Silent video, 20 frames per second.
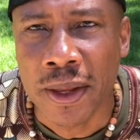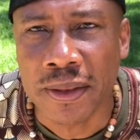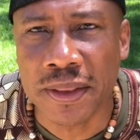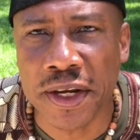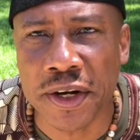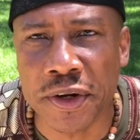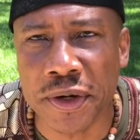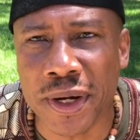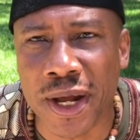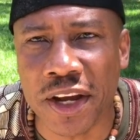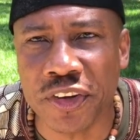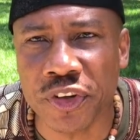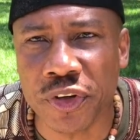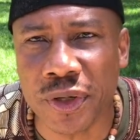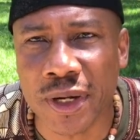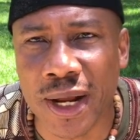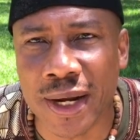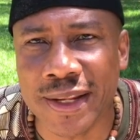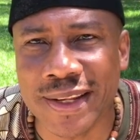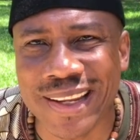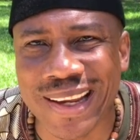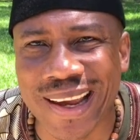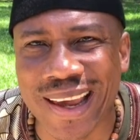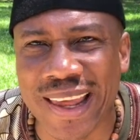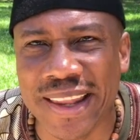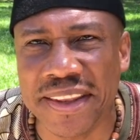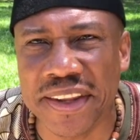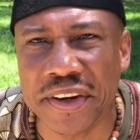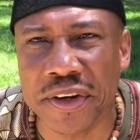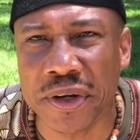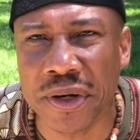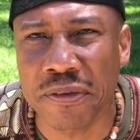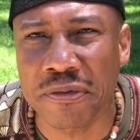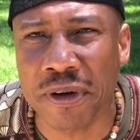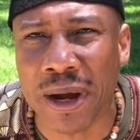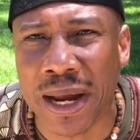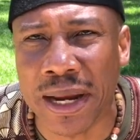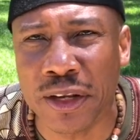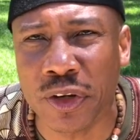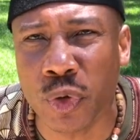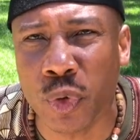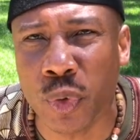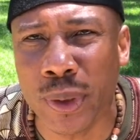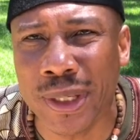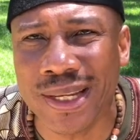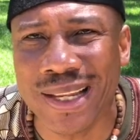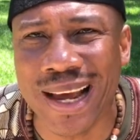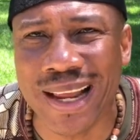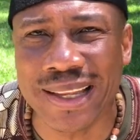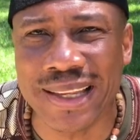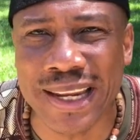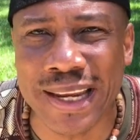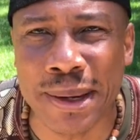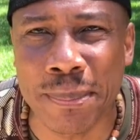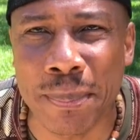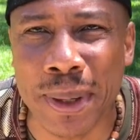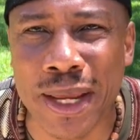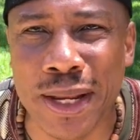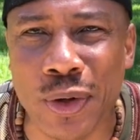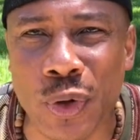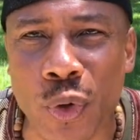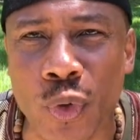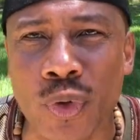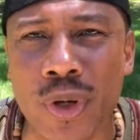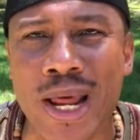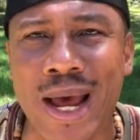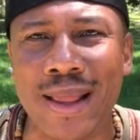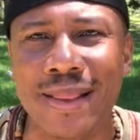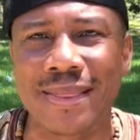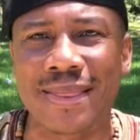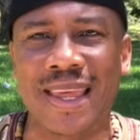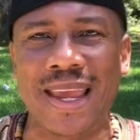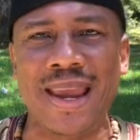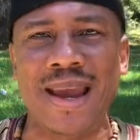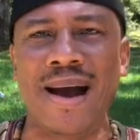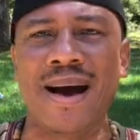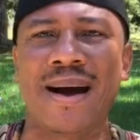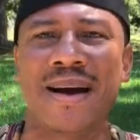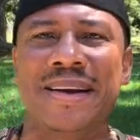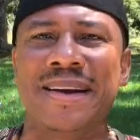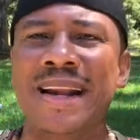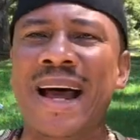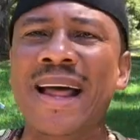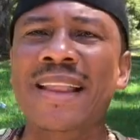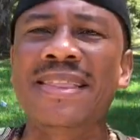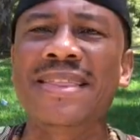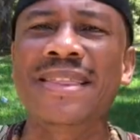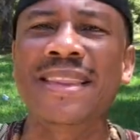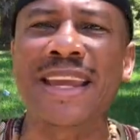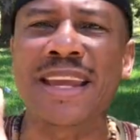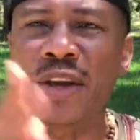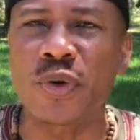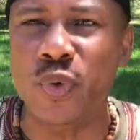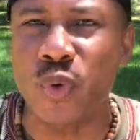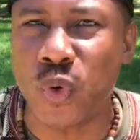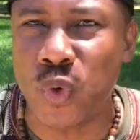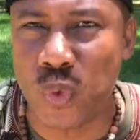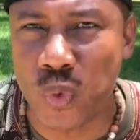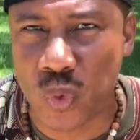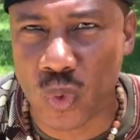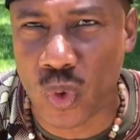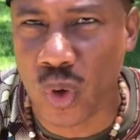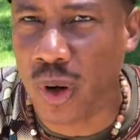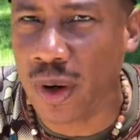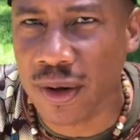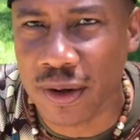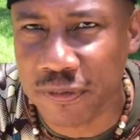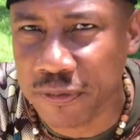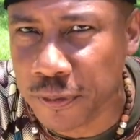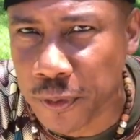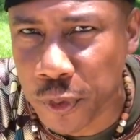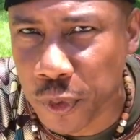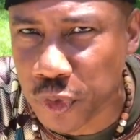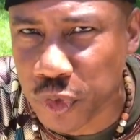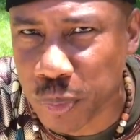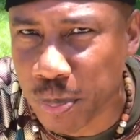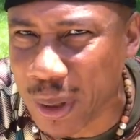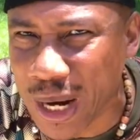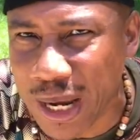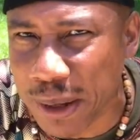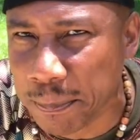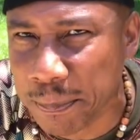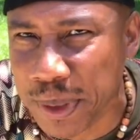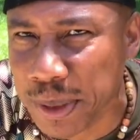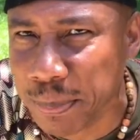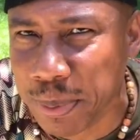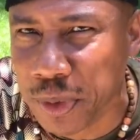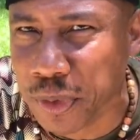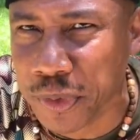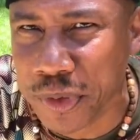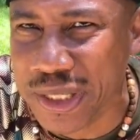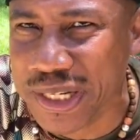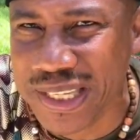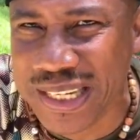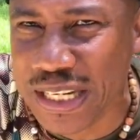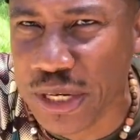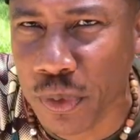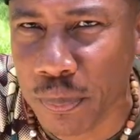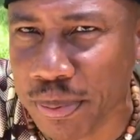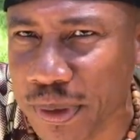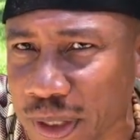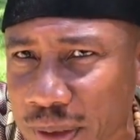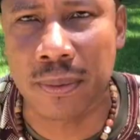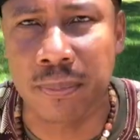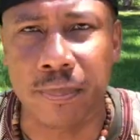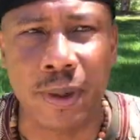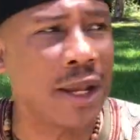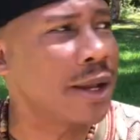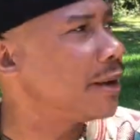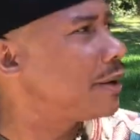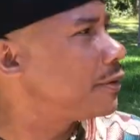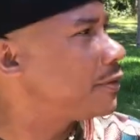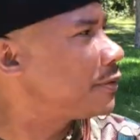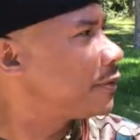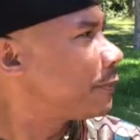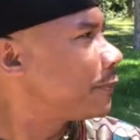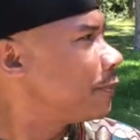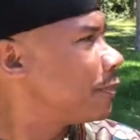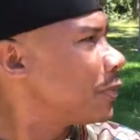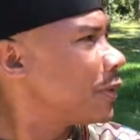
their nationality and their divine creed, that they may know that they are not Negro, color folks, black people, or Ethiopian, because